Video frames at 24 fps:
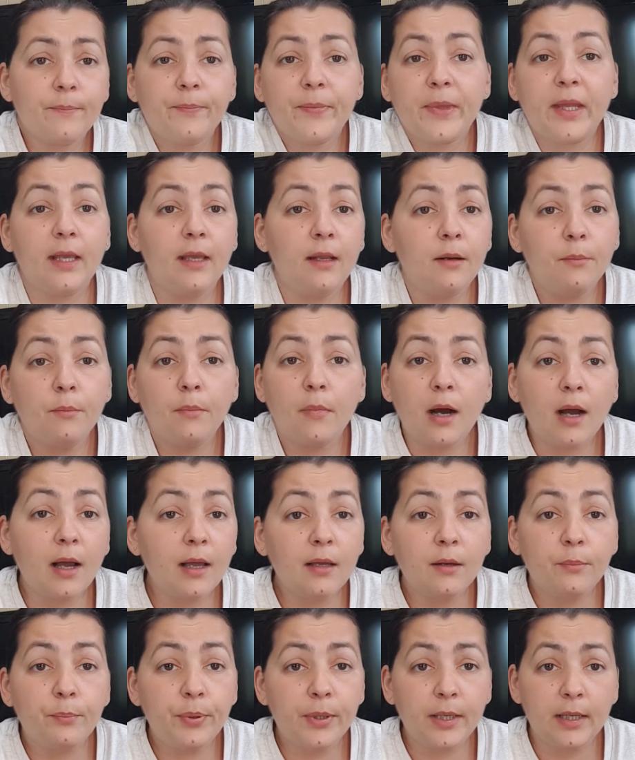In my
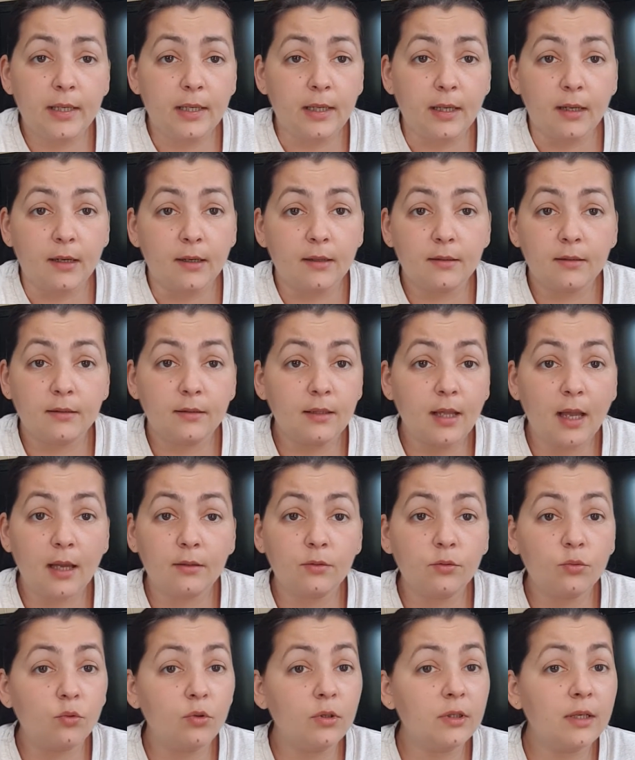opinion,
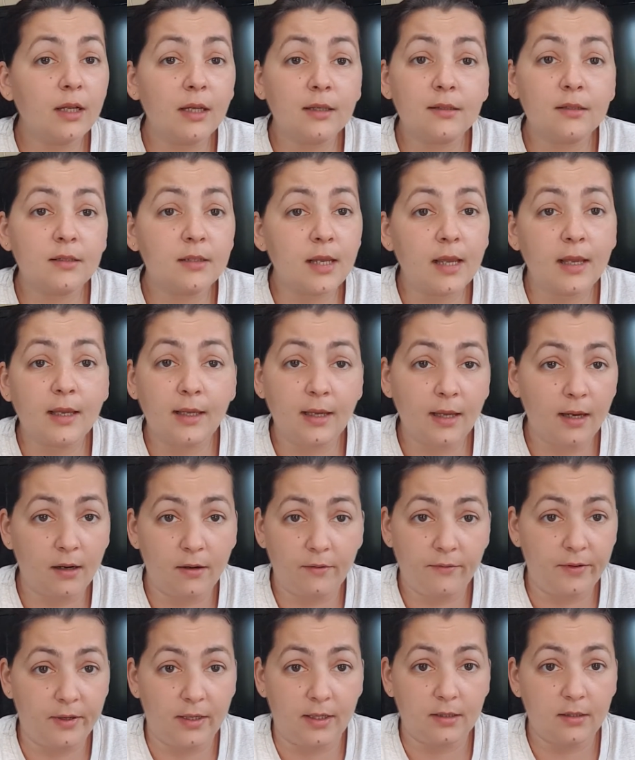that will not take care
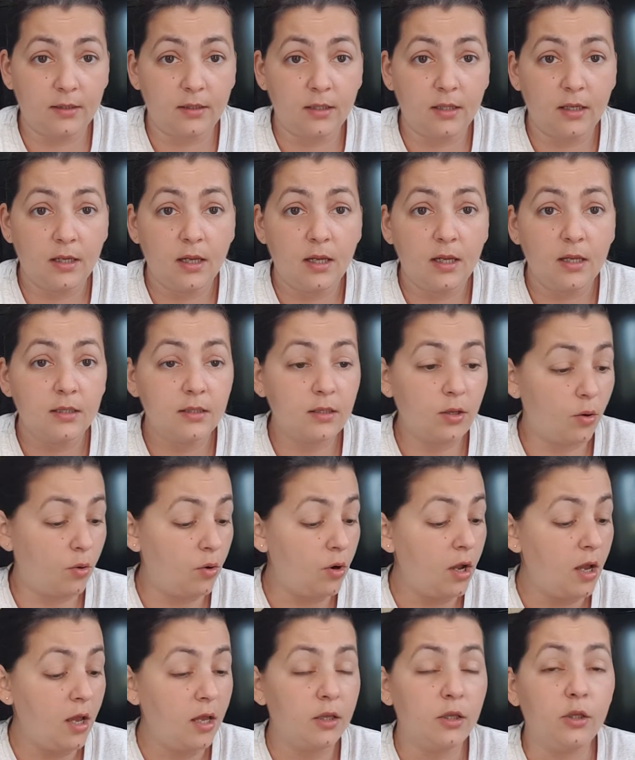of it.
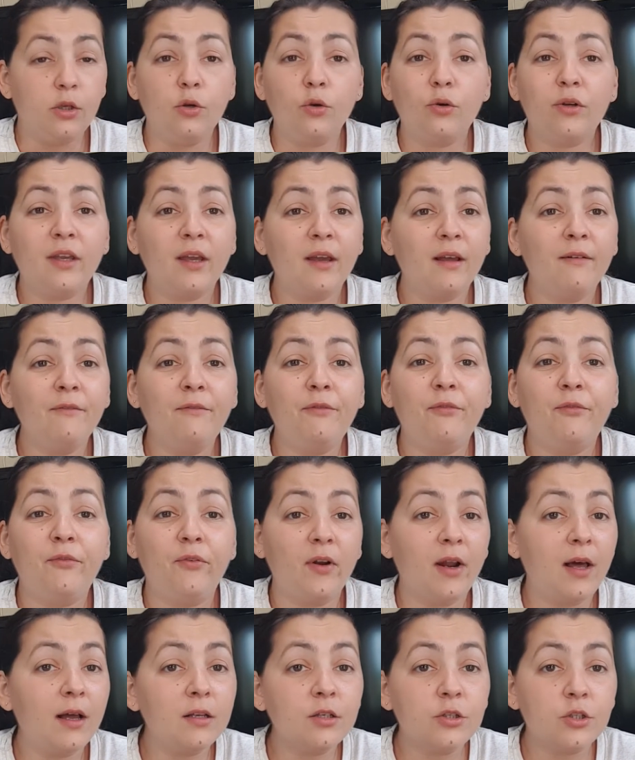So you can
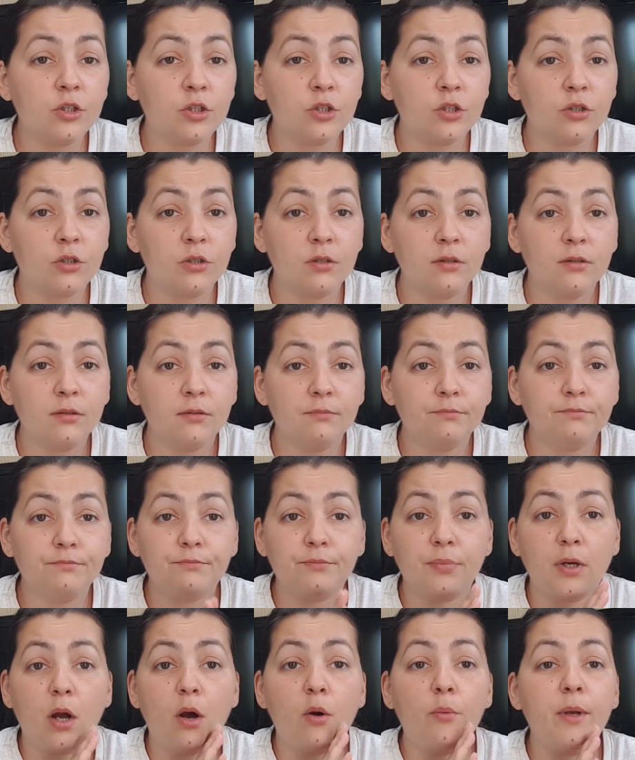flush
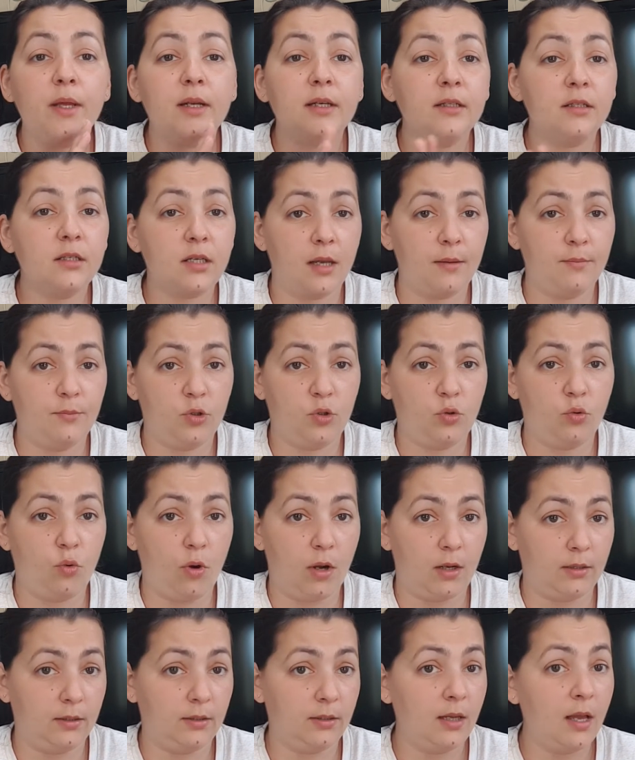how many times you
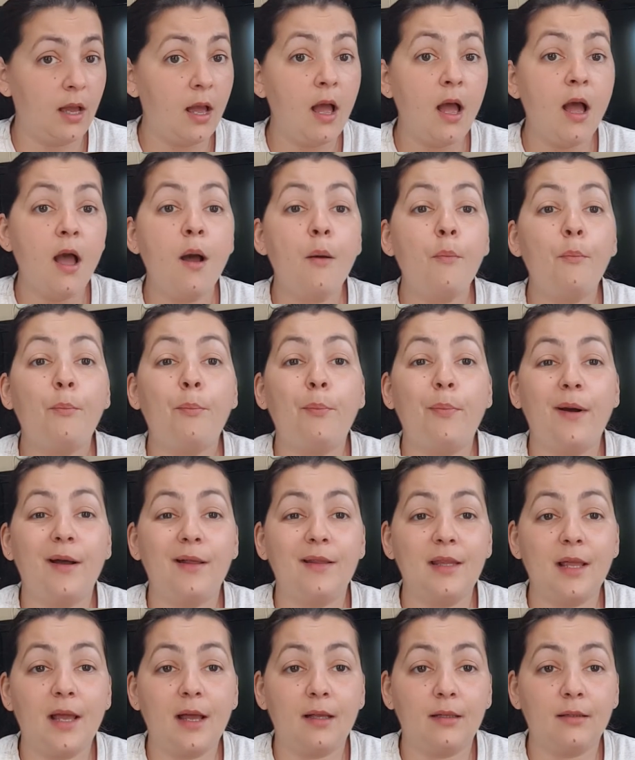want,
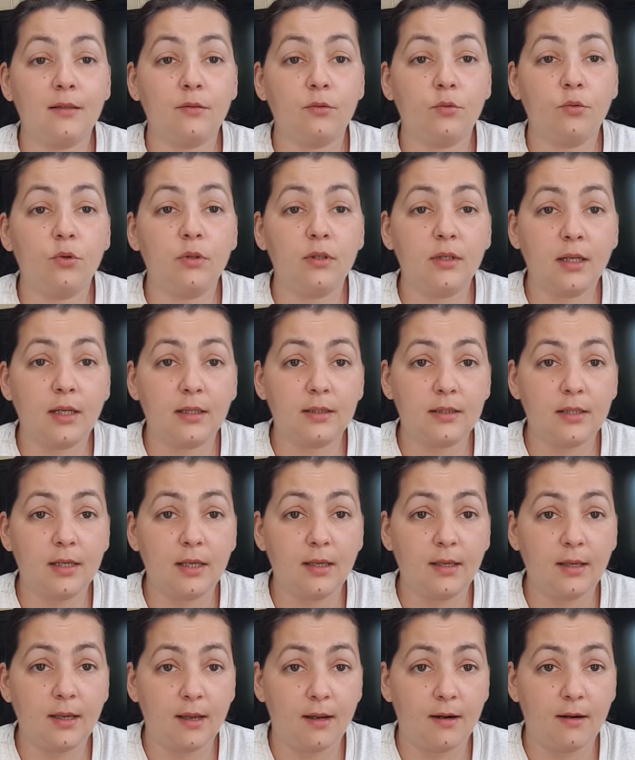but that will not
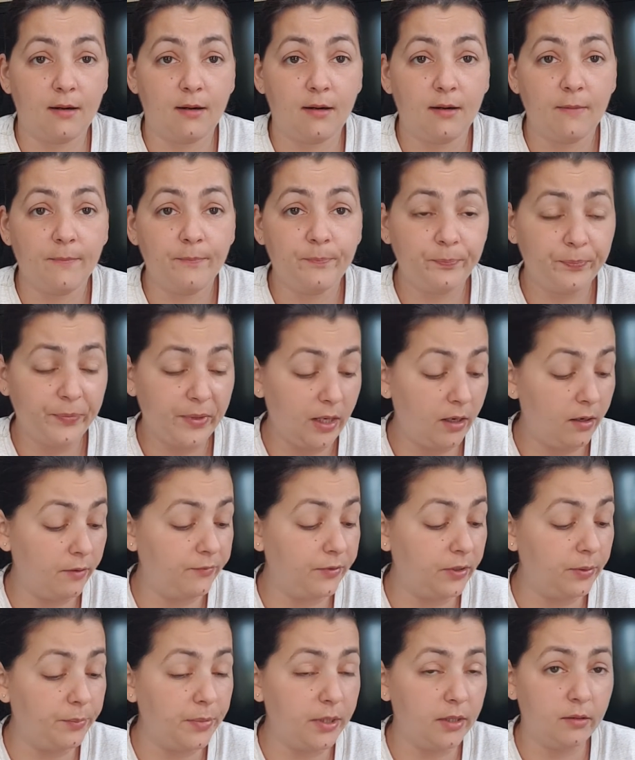take care of
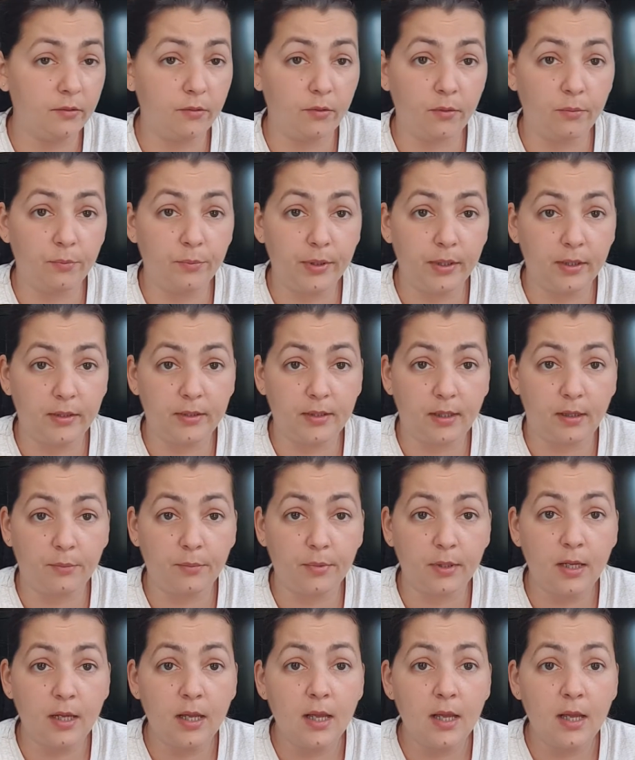the mineral buildup.